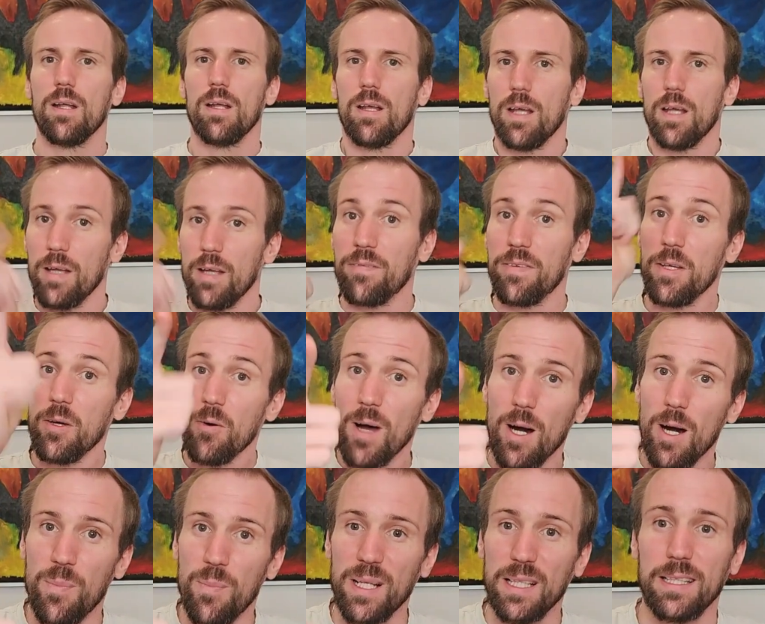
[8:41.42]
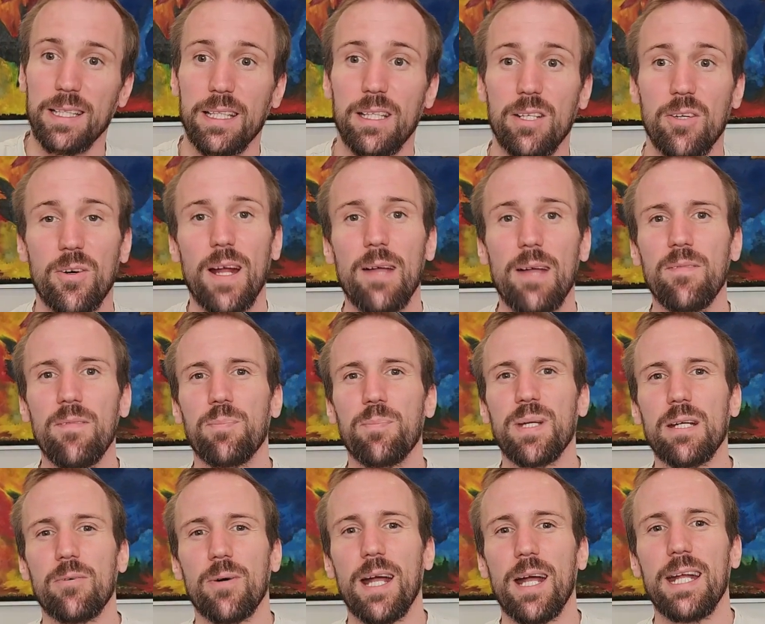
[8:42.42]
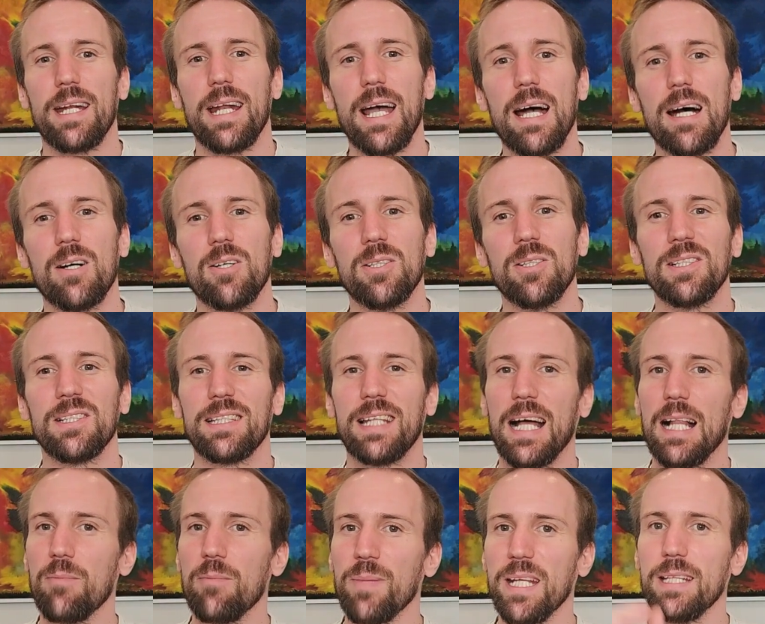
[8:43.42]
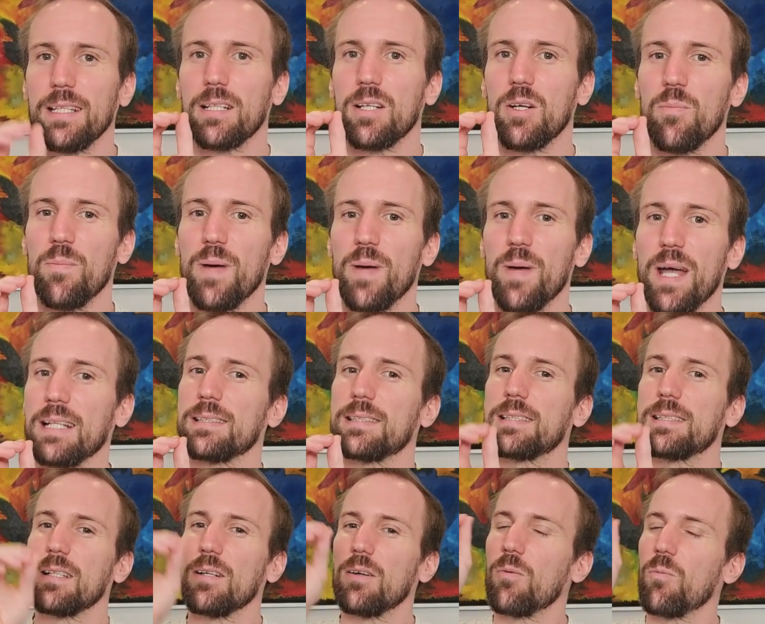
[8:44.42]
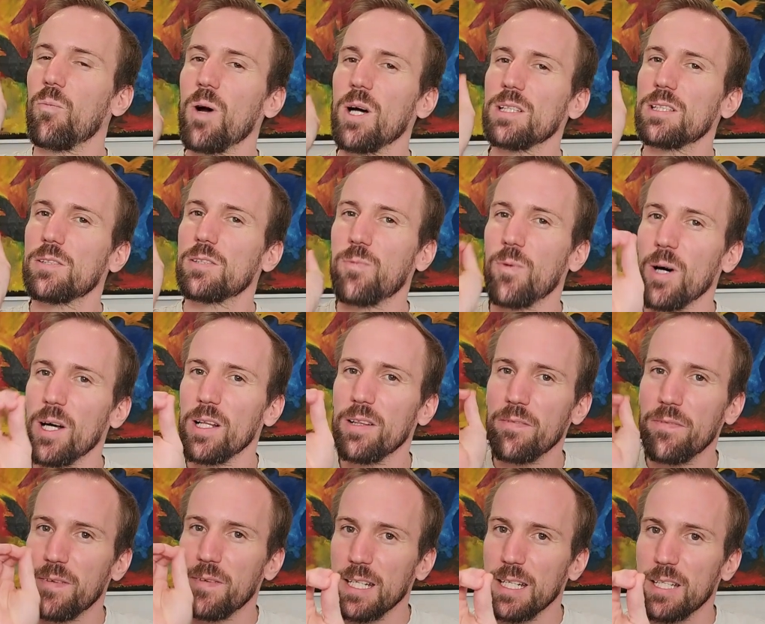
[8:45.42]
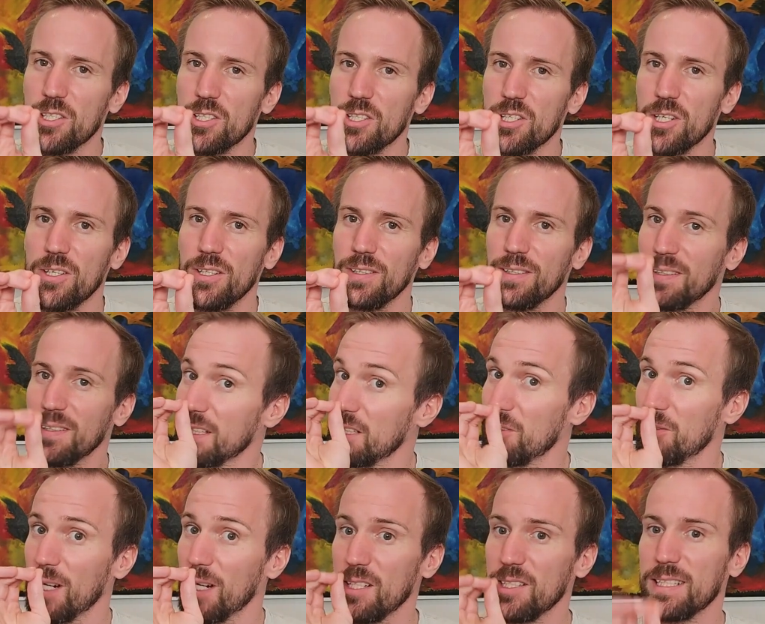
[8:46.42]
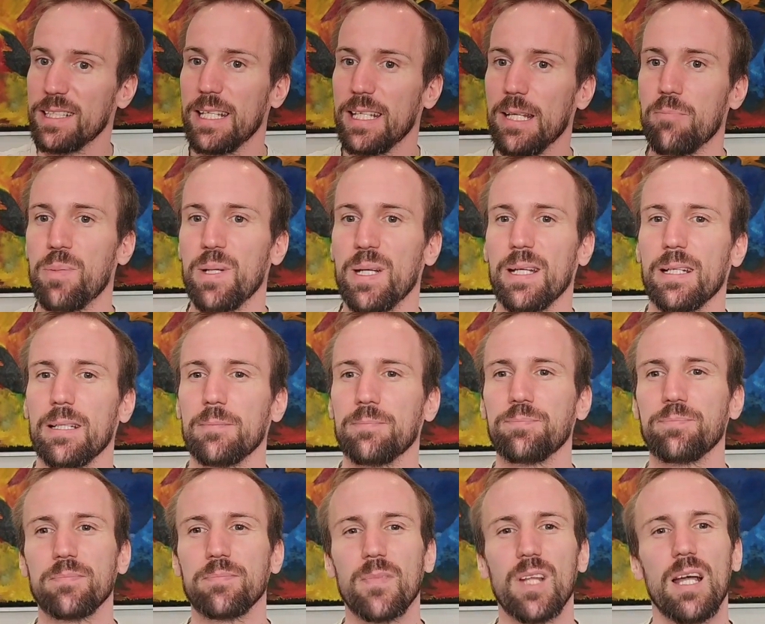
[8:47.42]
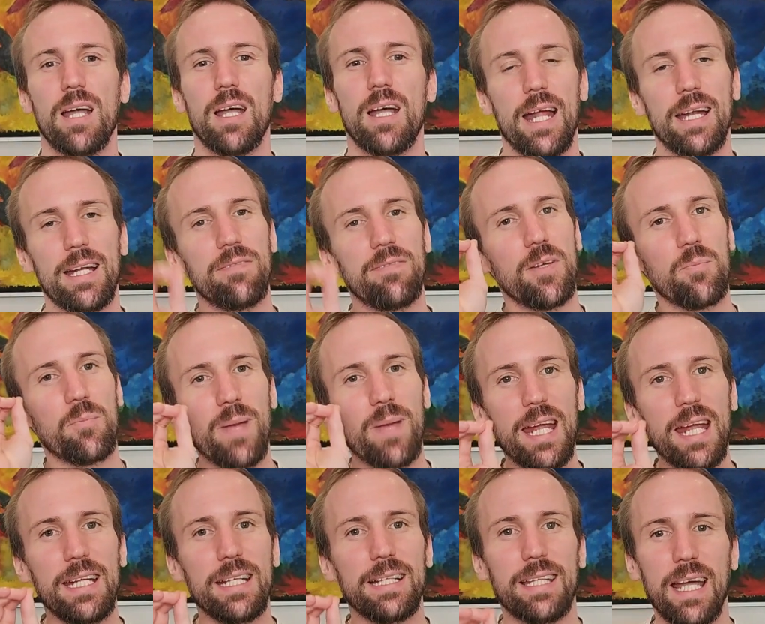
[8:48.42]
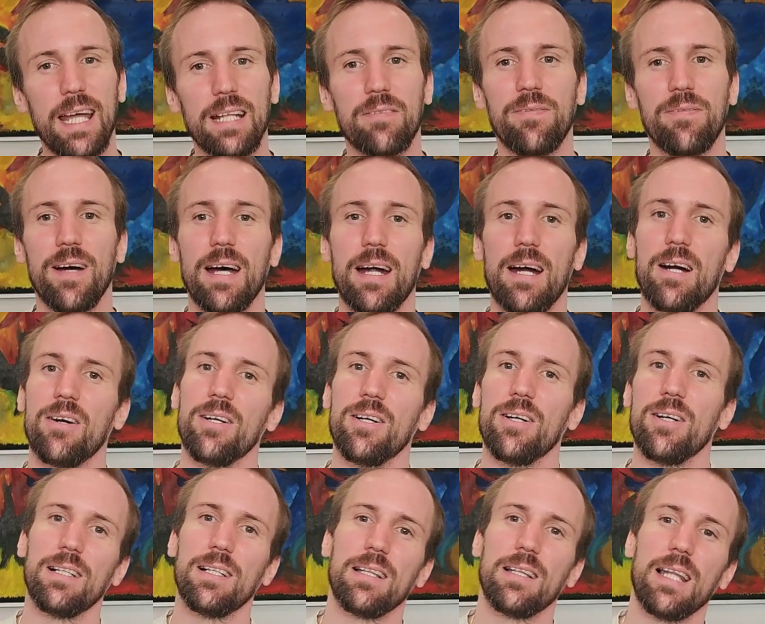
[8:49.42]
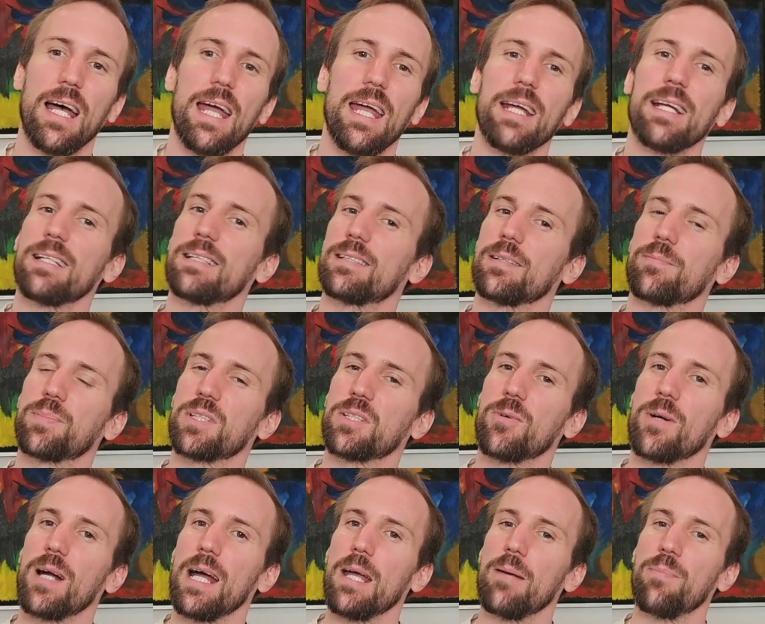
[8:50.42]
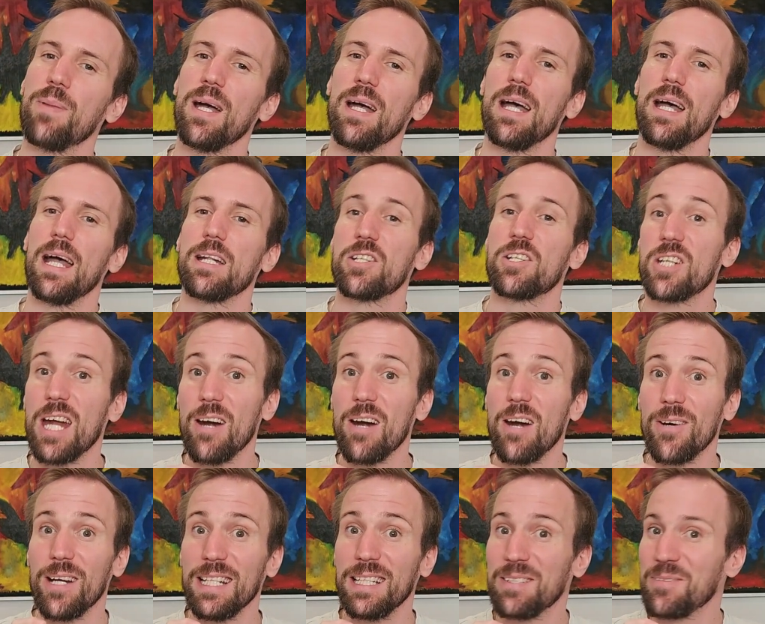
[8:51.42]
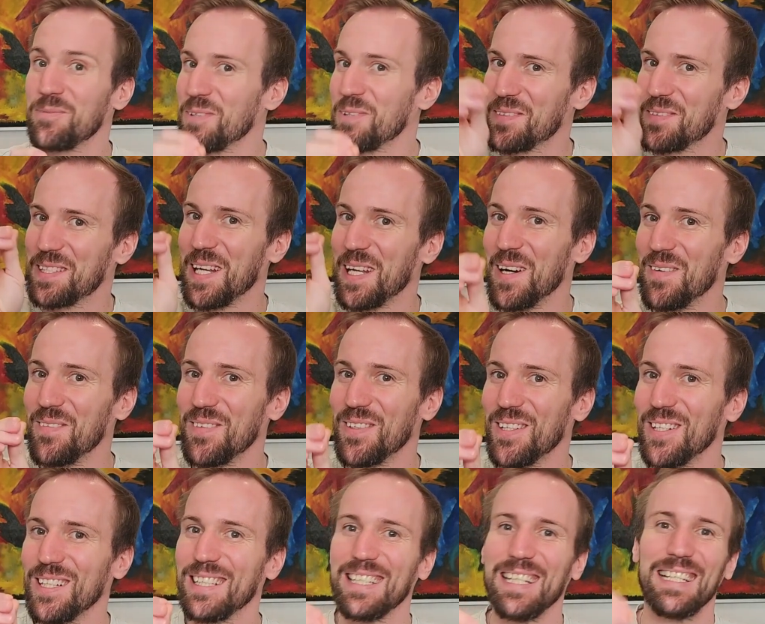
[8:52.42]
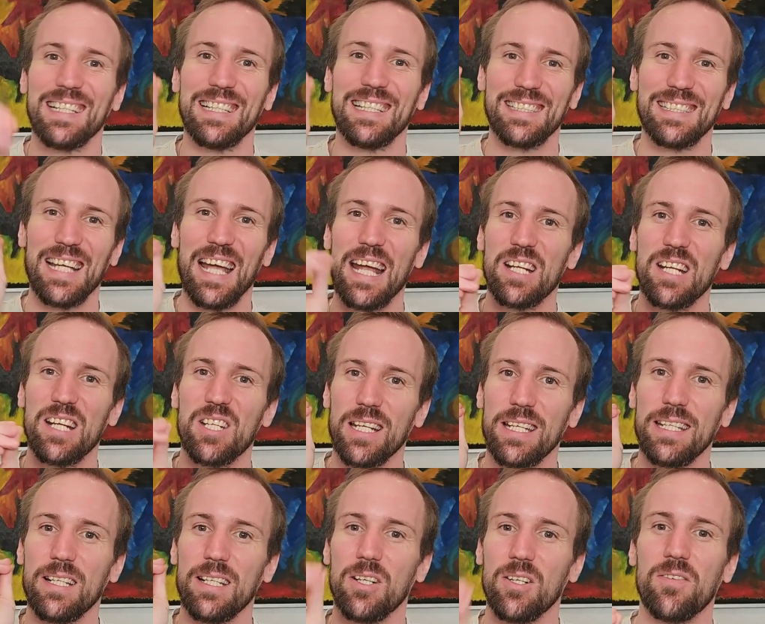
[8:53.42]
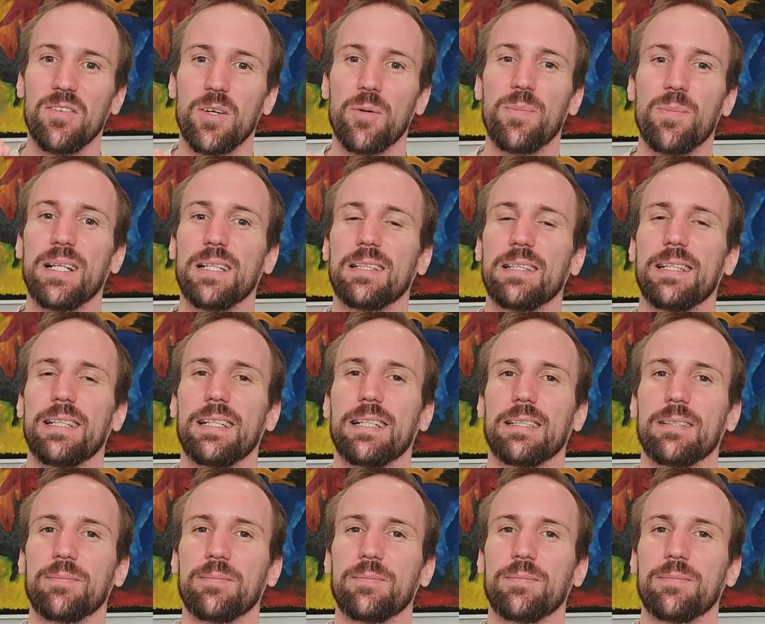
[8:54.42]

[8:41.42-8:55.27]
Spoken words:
If you are building your MVP right now, tell me in the comments, what's one feature you are skipping? And if you made it that far, like, subscribe, and share it with someone that is actually overbuilding.